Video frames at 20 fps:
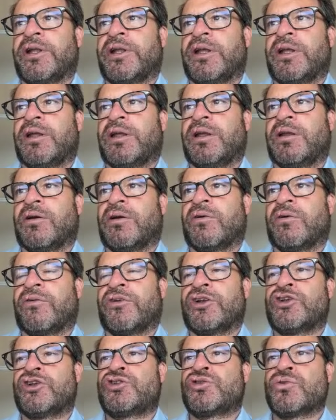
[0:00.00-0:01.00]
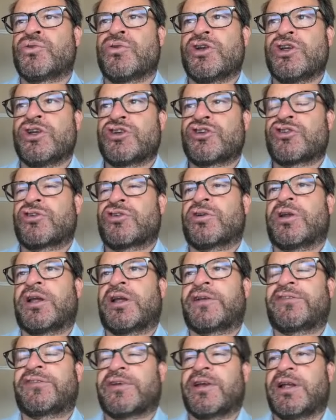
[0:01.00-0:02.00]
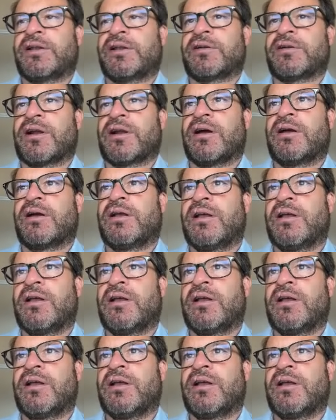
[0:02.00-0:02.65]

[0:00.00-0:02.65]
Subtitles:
the Jewish, etc.